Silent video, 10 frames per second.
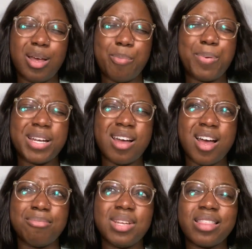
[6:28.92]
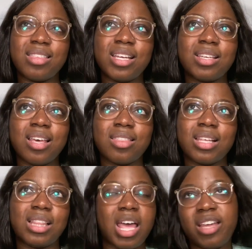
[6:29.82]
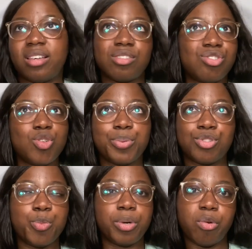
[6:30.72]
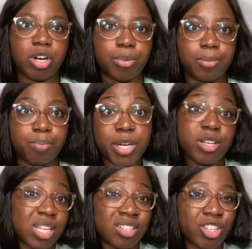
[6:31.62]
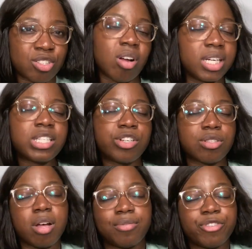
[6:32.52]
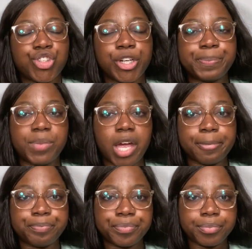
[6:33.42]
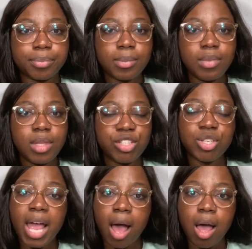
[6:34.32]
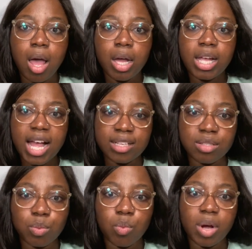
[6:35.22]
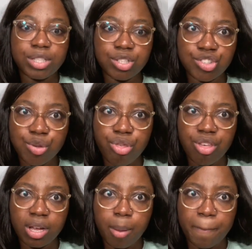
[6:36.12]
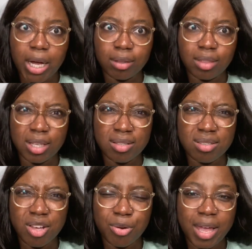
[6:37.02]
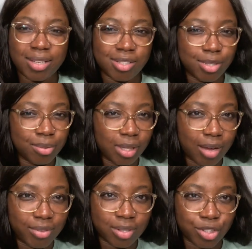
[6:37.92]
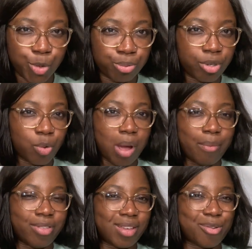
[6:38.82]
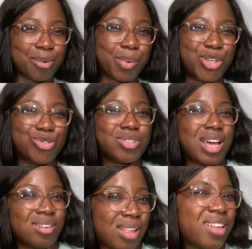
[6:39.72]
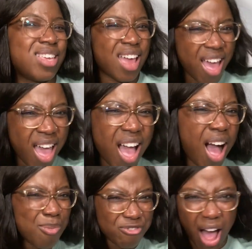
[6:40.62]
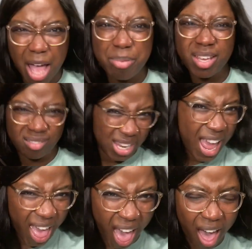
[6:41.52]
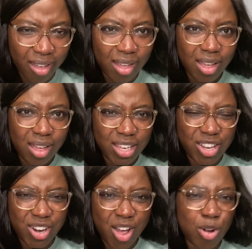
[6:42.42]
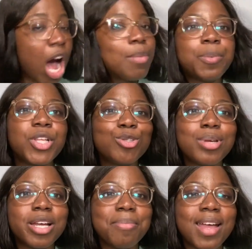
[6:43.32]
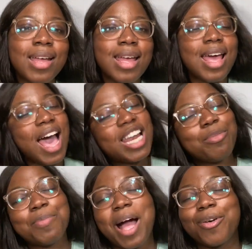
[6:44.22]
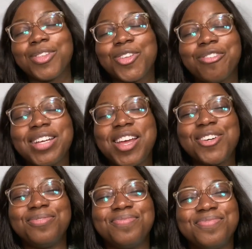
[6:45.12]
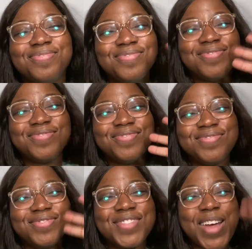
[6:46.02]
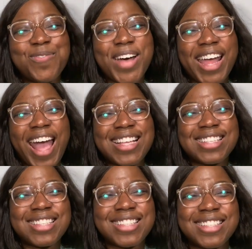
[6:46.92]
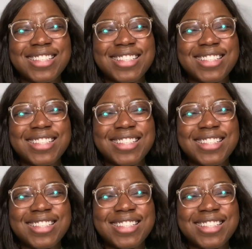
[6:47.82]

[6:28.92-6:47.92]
But nothing like super, super incredible. But it's a good song. It's a good song for sure. Yeah. So yeah, guys, what did you think about this? Okay, do you love this? Are you blown away with it? Or were you just kind of like, yeah, I'm vibing. Yeah. You know, comment below, tweet at me, and I'll be back with another video. Bye, guys.